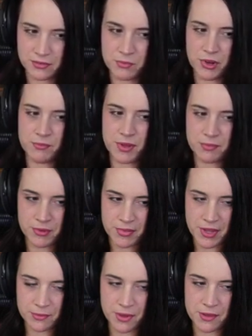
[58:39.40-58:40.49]
We bring people
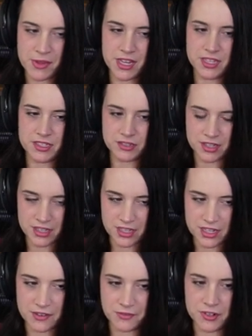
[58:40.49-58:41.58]
back by making it so that
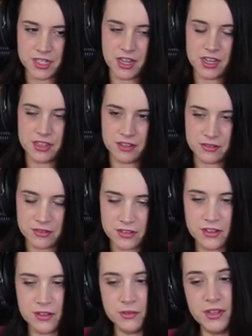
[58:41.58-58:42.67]
they never die, though.
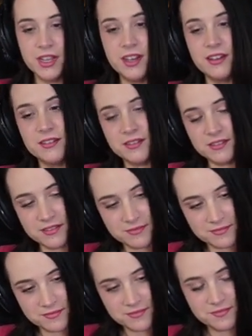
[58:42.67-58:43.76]
Oh yeah,
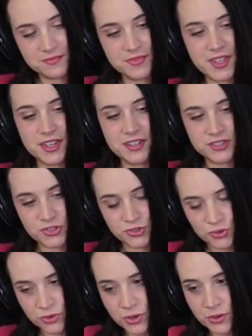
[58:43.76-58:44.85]
that is
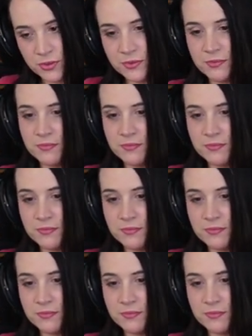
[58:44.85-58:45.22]
true.